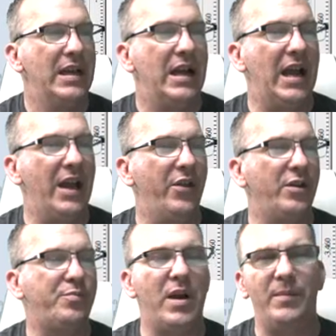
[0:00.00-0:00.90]
There's
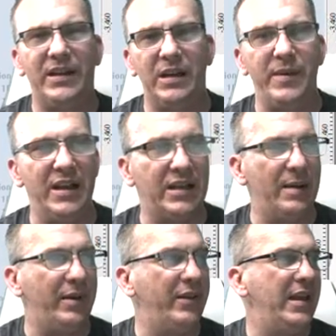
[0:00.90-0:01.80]
probably going to be a
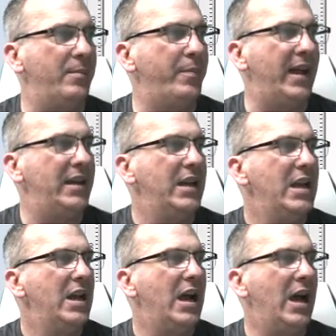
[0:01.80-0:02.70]
couple of them, but
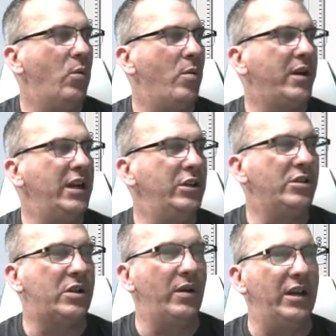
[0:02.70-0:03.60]
what we're going to do is
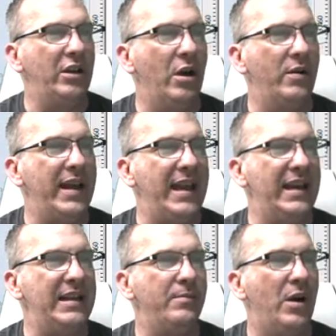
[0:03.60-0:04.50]
go into node
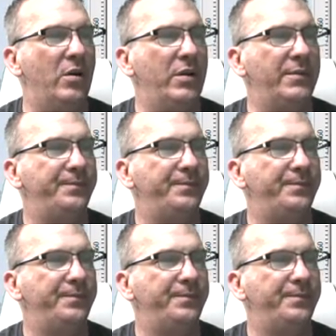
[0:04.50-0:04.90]
editing mode.